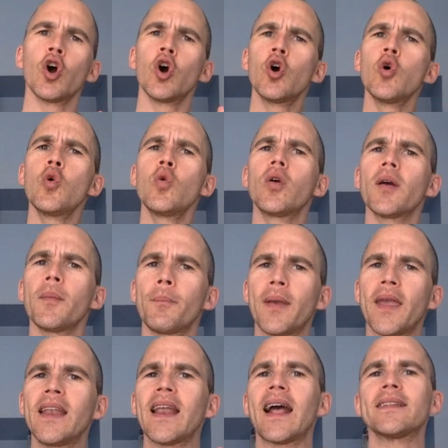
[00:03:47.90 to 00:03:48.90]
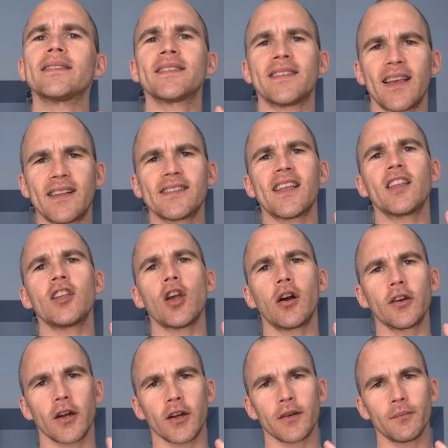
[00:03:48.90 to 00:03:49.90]
who compete at 6 and
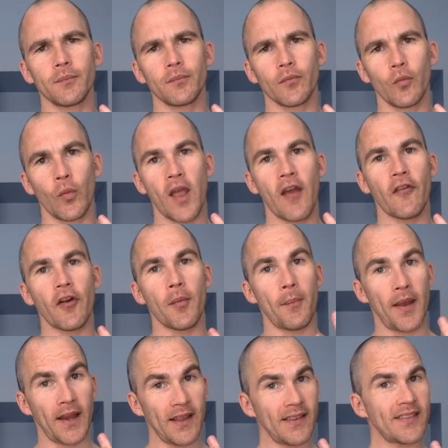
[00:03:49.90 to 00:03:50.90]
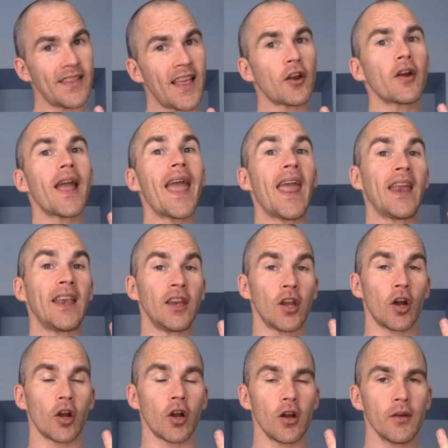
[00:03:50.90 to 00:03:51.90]
younger. We have our minis that are 8 and
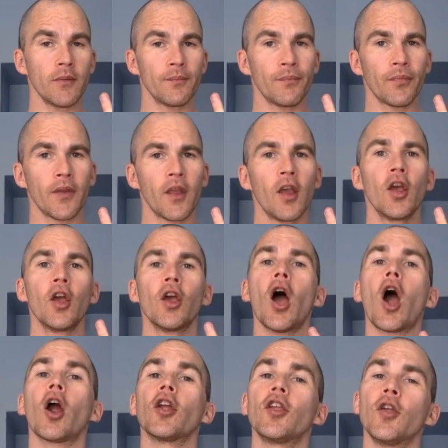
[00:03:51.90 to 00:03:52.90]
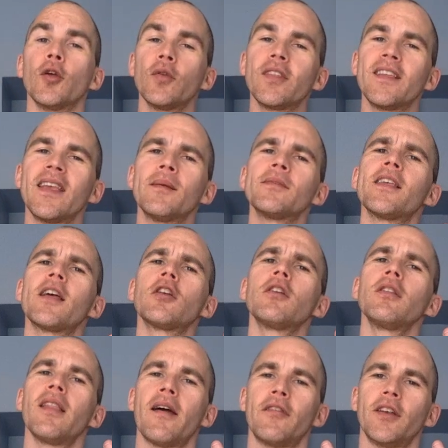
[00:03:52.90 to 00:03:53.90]
younger, our youth teams that are
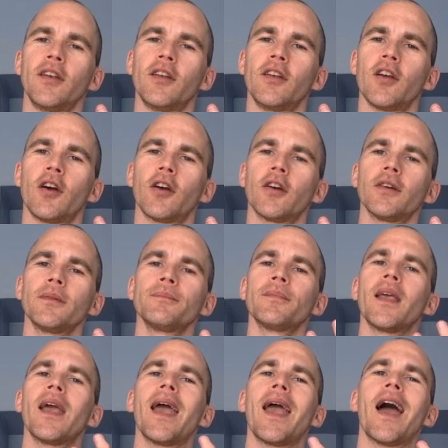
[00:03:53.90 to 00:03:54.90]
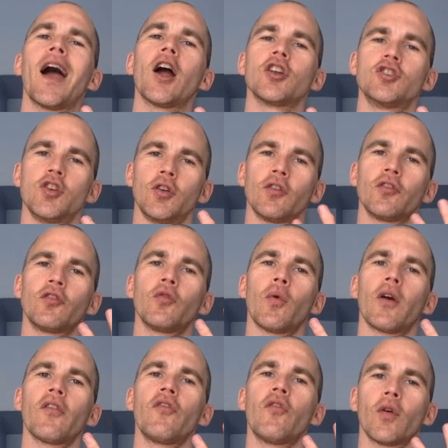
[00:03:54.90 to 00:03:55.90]
11 and younger, our juniors who
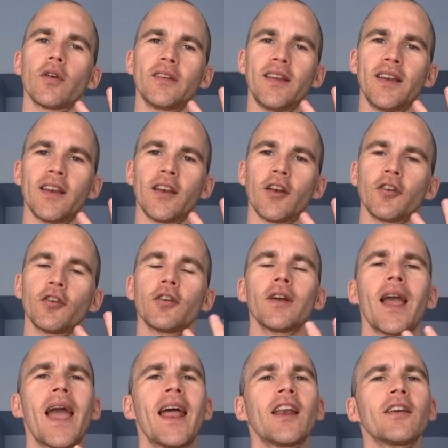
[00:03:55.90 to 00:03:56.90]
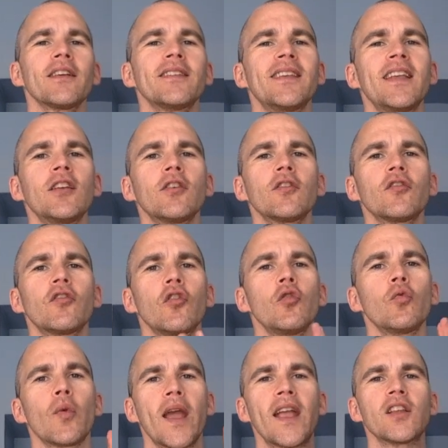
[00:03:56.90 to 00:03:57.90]
are 14 and under, and our seniors
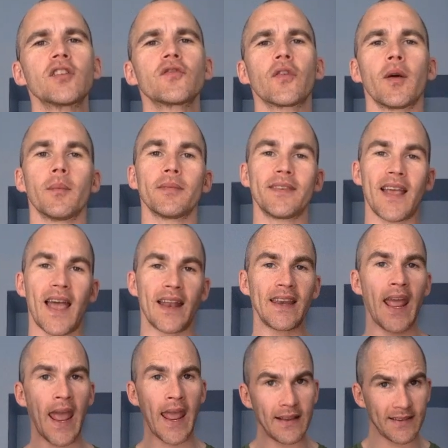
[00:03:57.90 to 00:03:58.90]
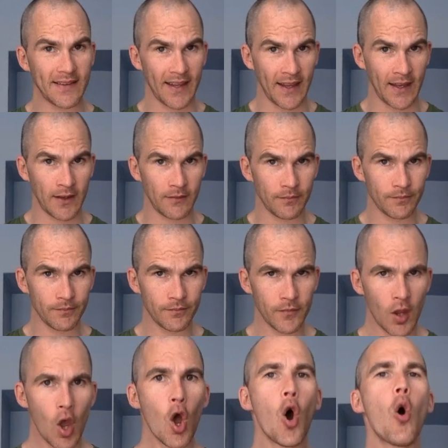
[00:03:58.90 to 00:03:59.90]
who range from 10 to 18
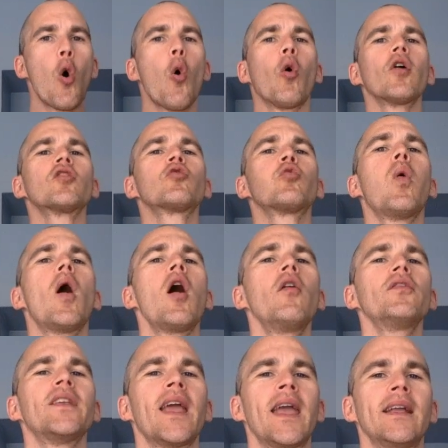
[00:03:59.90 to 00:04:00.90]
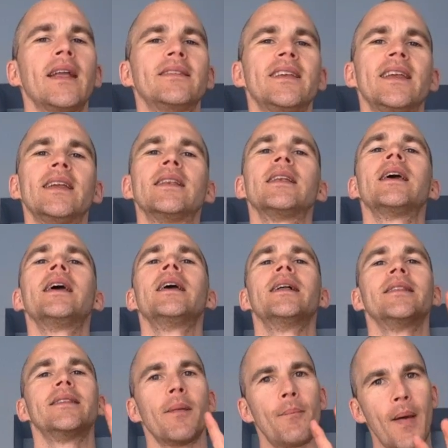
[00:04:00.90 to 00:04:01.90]
or 12 to 18,
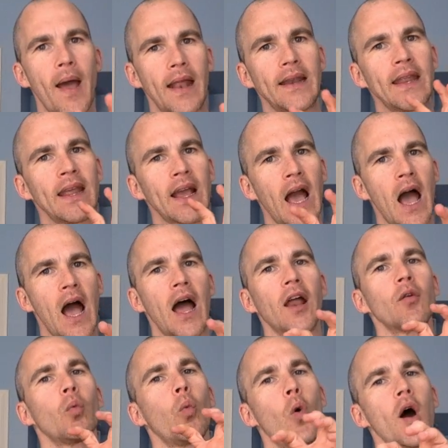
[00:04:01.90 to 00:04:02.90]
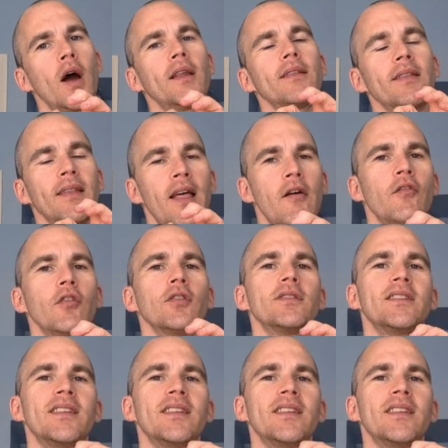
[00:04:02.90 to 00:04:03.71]
depending on what level